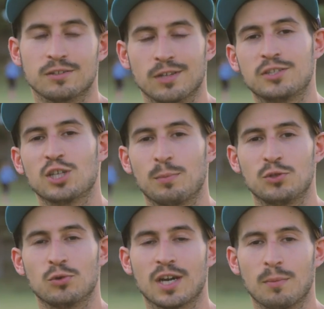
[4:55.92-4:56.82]
So let's jump
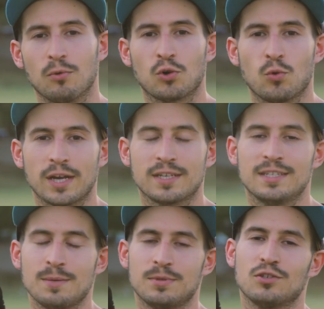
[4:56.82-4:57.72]
into a couple quick
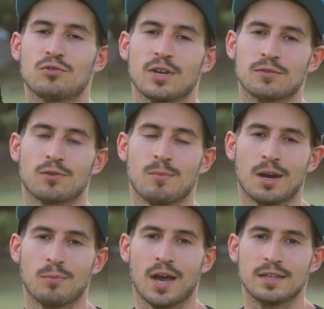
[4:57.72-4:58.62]
tips and tricks for
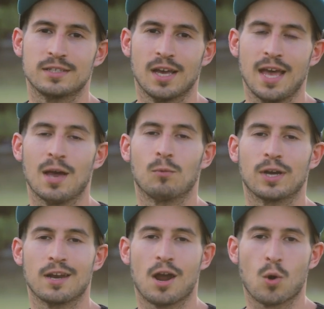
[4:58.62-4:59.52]
monopods and we'll
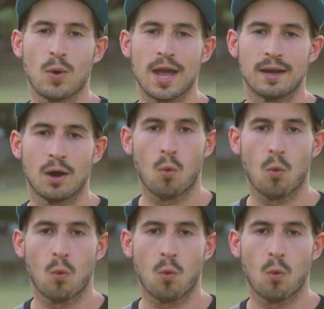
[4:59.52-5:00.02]
get on our way.